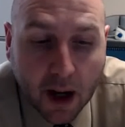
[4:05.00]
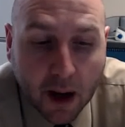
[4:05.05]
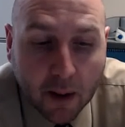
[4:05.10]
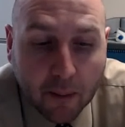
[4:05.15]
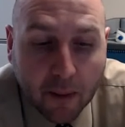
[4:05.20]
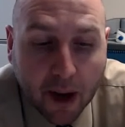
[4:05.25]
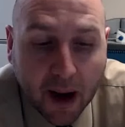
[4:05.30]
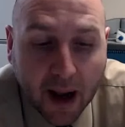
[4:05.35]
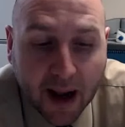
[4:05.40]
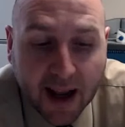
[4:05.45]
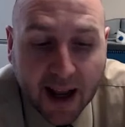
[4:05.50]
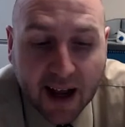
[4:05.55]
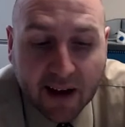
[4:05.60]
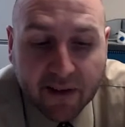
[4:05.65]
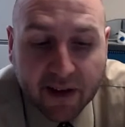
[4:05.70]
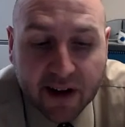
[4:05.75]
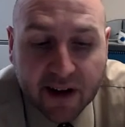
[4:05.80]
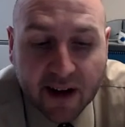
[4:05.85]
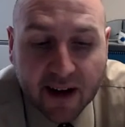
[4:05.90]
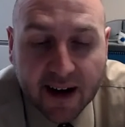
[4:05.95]
I
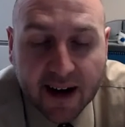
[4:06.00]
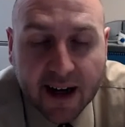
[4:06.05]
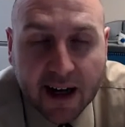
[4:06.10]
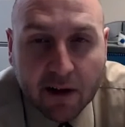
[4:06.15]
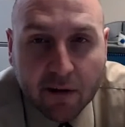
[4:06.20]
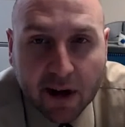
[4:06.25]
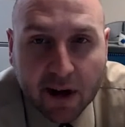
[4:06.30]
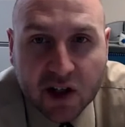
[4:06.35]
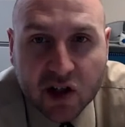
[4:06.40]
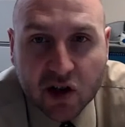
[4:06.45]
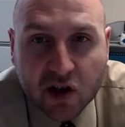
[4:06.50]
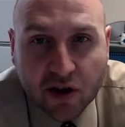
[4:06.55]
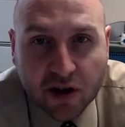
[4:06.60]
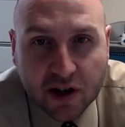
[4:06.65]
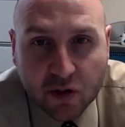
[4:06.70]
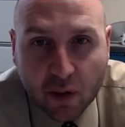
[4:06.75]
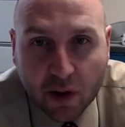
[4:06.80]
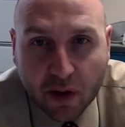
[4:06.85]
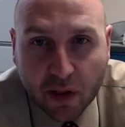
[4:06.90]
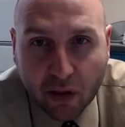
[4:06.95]
haven't done any
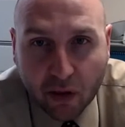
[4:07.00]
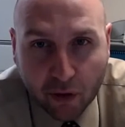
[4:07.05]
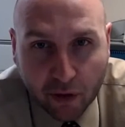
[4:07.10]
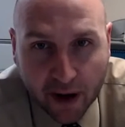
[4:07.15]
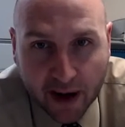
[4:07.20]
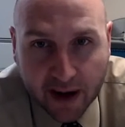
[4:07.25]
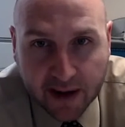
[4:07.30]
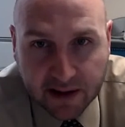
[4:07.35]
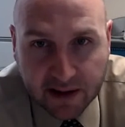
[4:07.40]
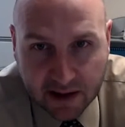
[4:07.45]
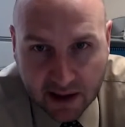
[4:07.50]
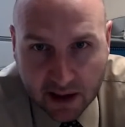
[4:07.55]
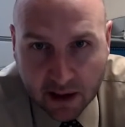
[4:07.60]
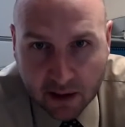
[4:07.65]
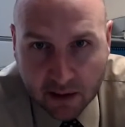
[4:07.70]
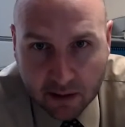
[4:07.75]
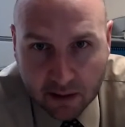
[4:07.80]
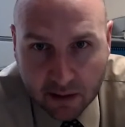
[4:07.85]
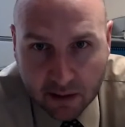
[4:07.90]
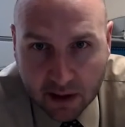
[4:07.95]
research with
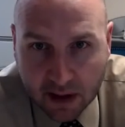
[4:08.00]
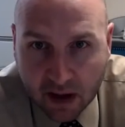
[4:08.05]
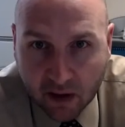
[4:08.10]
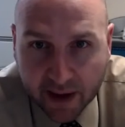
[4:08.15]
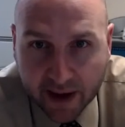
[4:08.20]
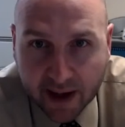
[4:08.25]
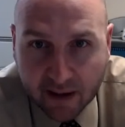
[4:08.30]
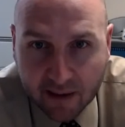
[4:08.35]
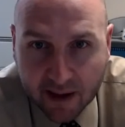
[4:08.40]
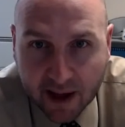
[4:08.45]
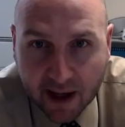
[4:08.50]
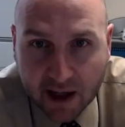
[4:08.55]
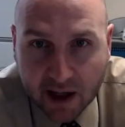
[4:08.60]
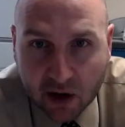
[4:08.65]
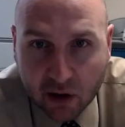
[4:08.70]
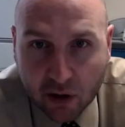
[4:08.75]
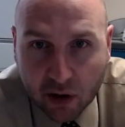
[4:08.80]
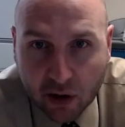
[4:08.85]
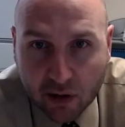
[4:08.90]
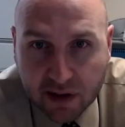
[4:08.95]
lorazepam. Clinically, I
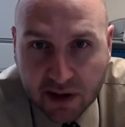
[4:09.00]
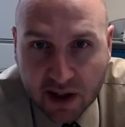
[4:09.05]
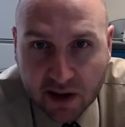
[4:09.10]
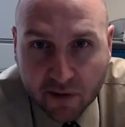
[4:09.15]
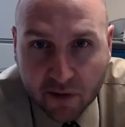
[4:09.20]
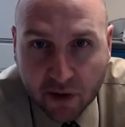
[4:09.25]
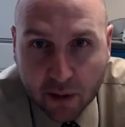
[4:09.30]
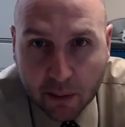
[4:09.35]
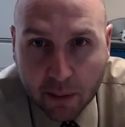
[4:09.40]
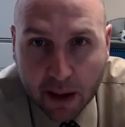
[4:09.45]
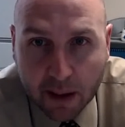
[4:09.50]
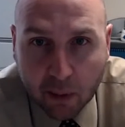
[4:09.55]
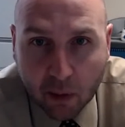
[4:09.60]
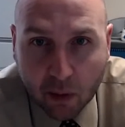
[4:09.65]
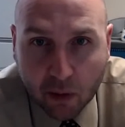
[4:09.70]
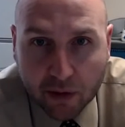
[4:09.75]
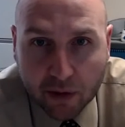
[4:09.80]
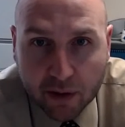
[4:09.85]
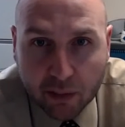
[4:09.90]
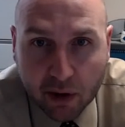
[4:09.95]
do use it for
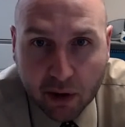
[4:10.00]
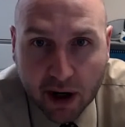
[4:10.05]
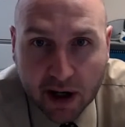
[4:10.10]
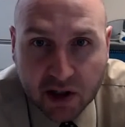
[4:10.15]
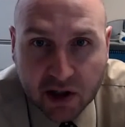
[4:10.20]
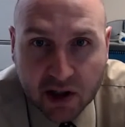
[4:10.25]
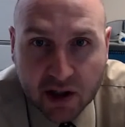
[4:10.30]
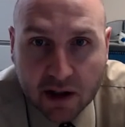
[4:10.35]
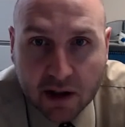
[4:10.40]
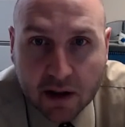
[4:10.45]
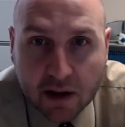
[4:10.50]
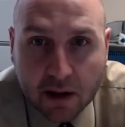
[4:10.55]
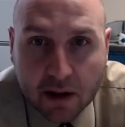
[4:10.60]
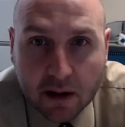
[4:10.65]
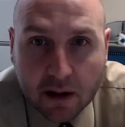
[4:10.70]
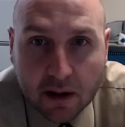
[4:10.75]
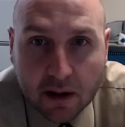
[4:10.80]
bipolar depression.